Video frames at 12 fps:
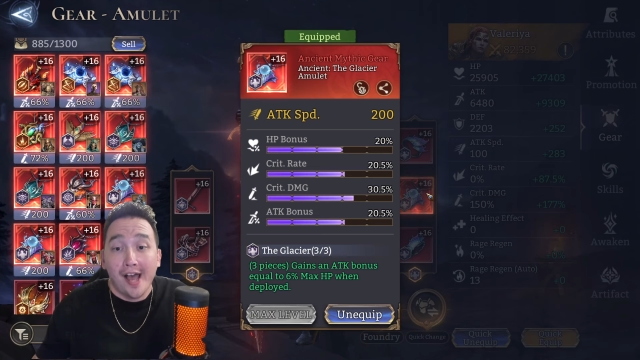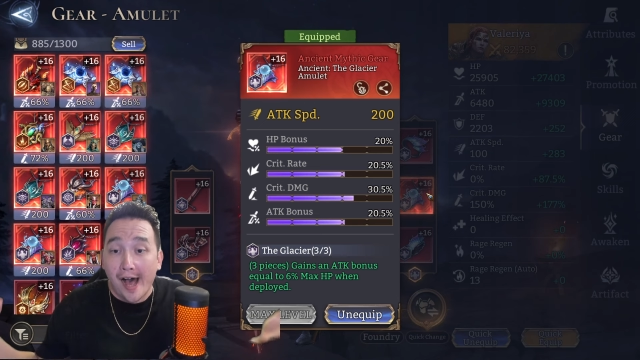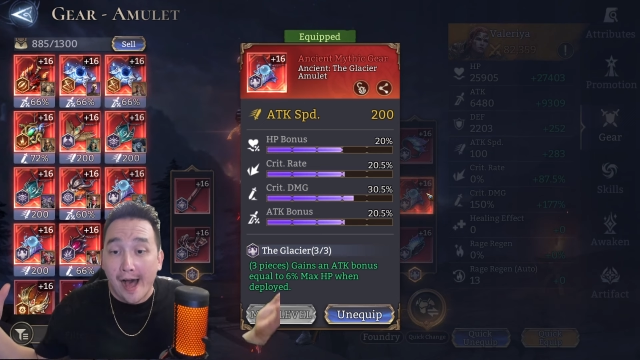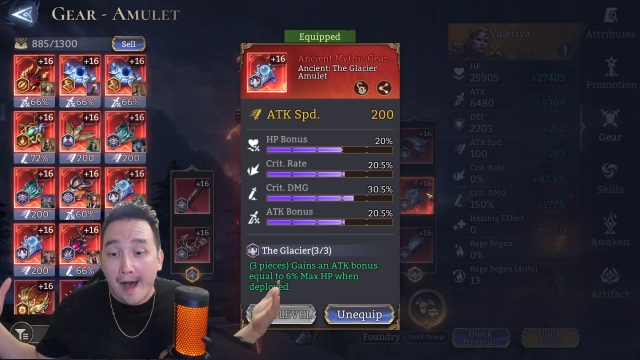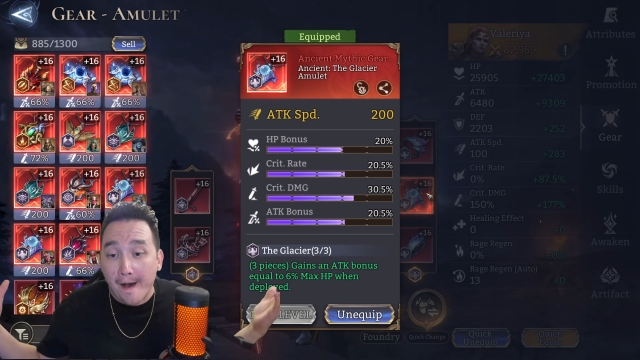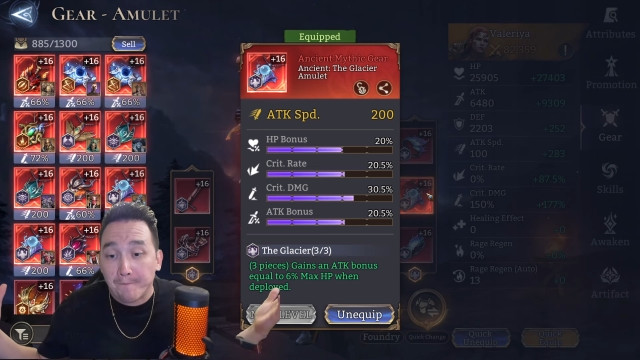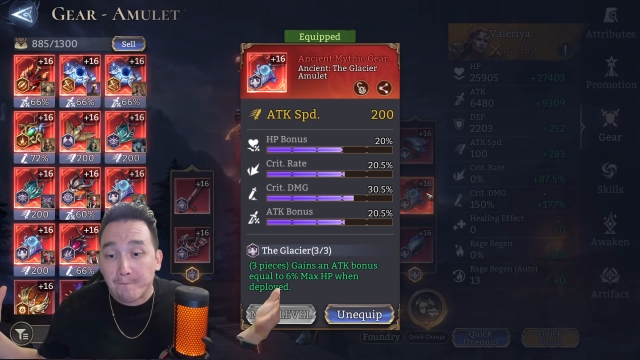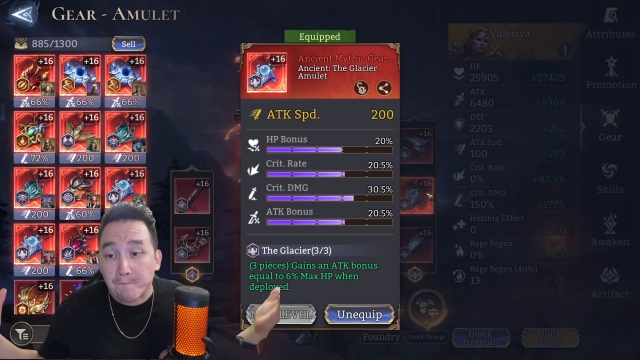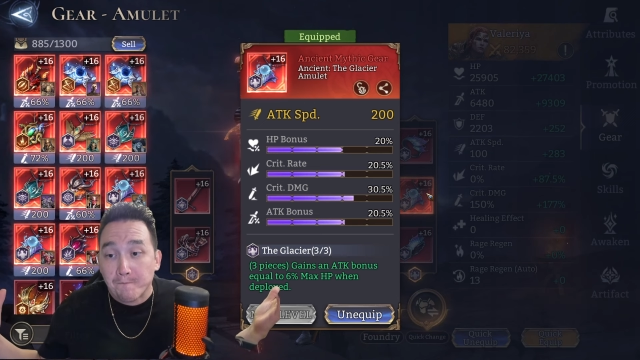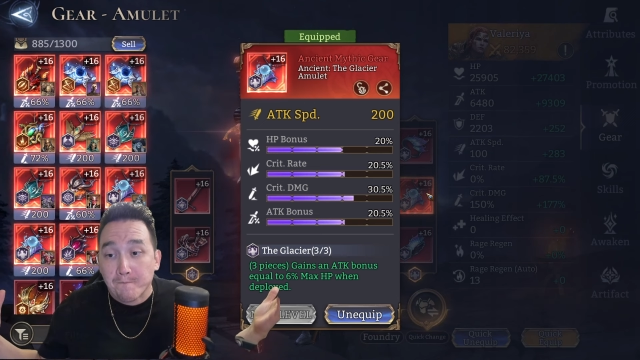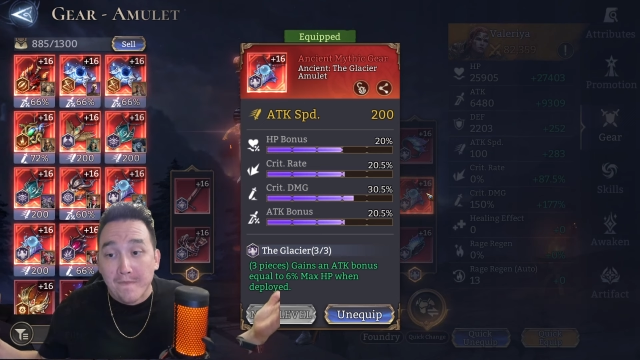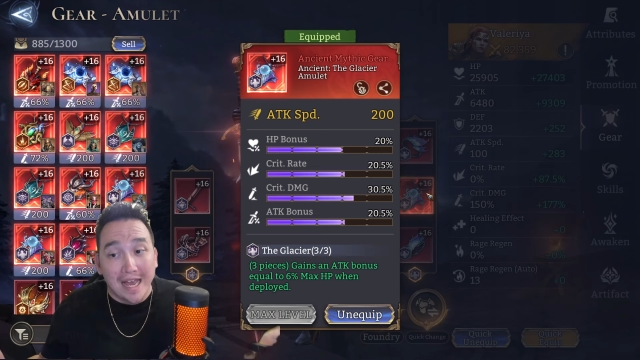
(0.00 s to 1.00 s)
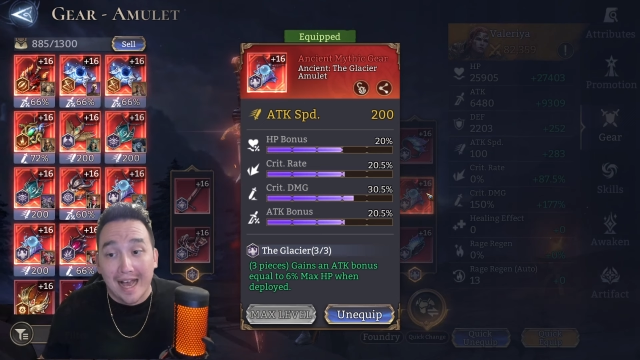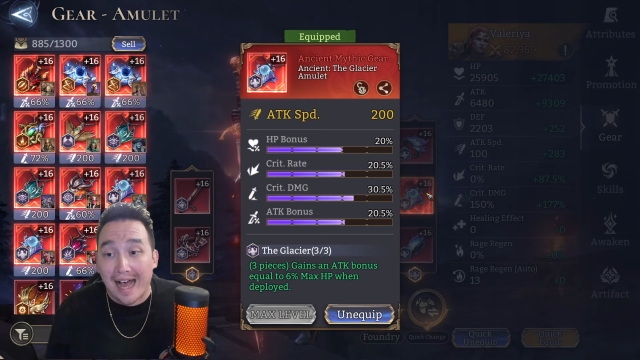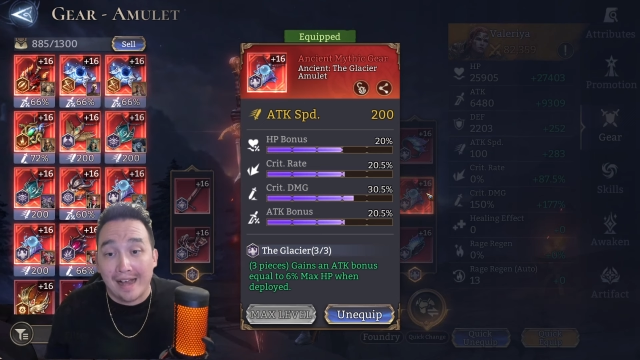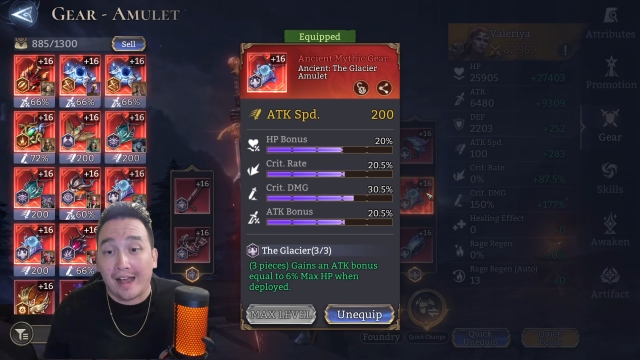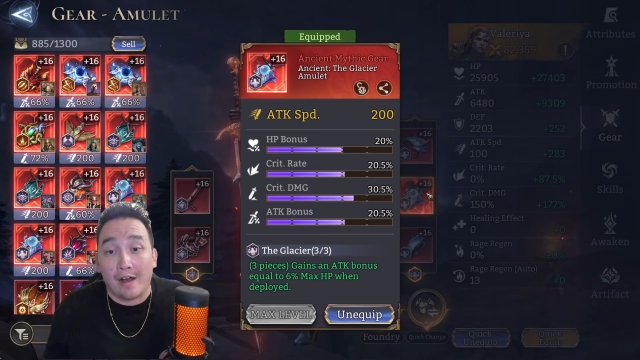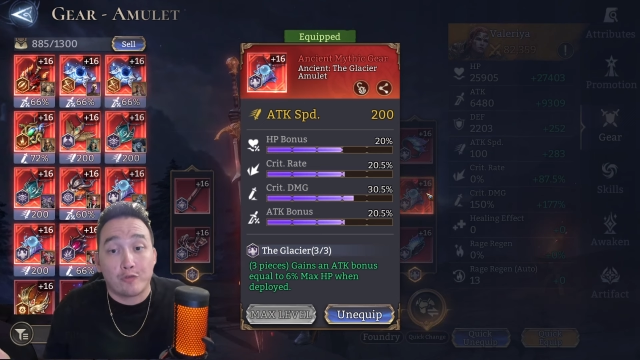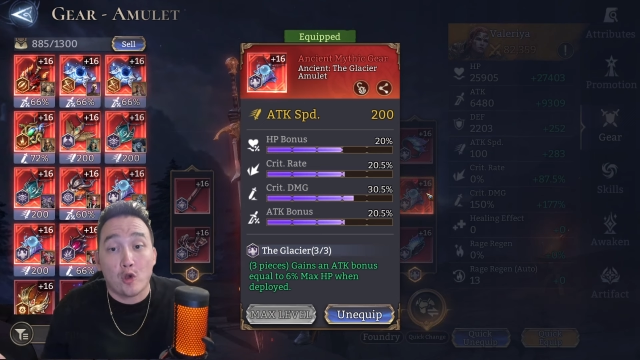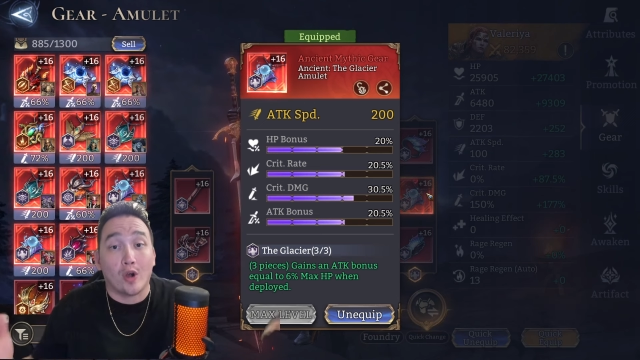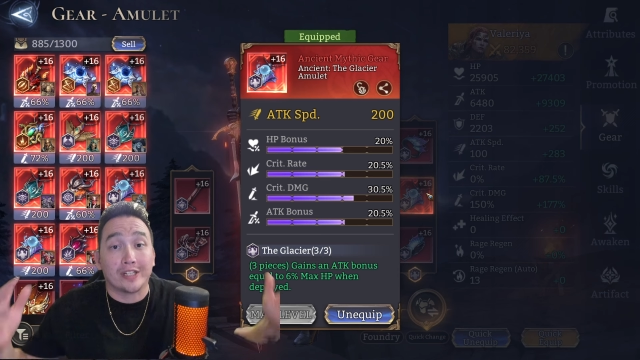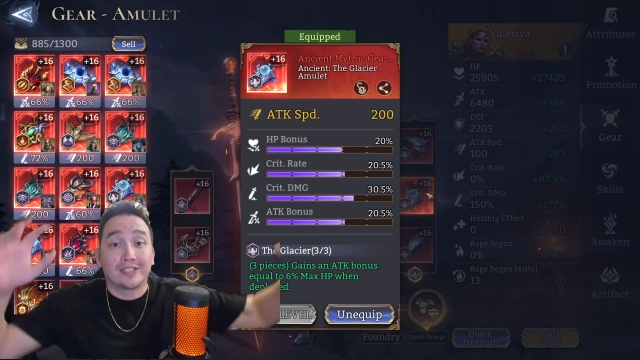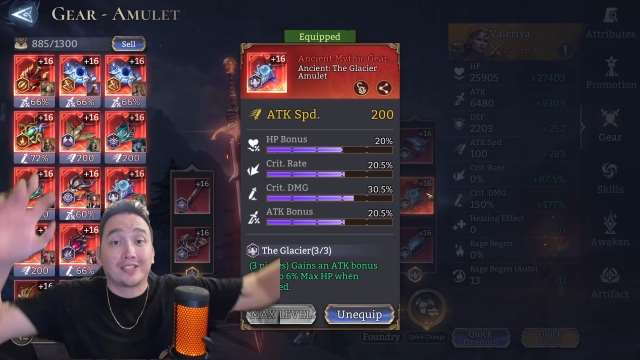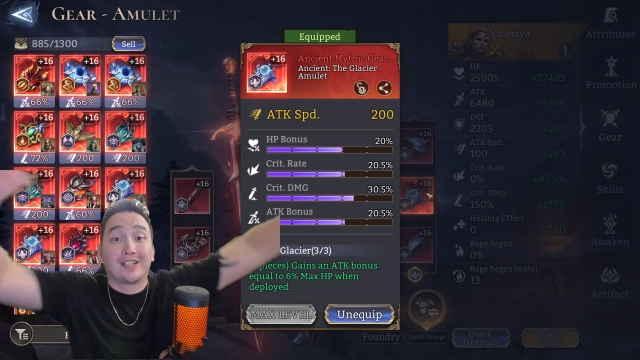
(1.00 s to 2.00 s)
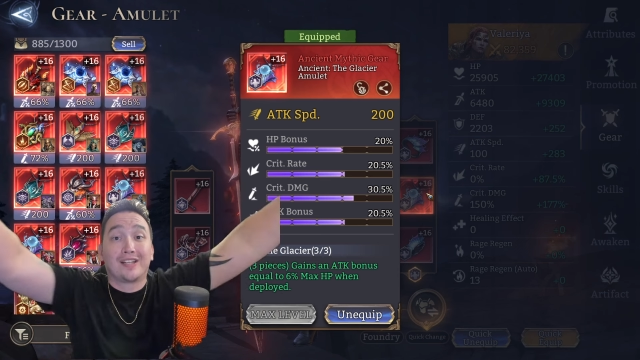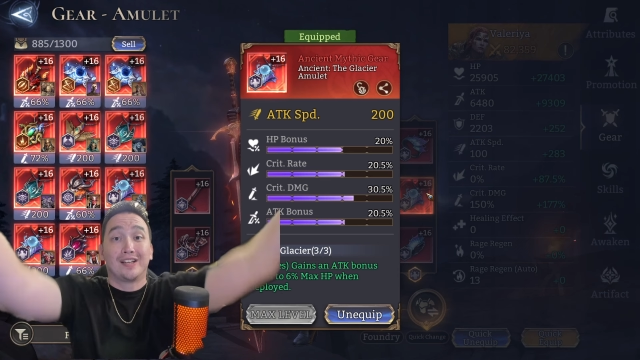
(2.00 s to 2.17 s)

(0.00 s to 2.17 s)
Um, I, of course,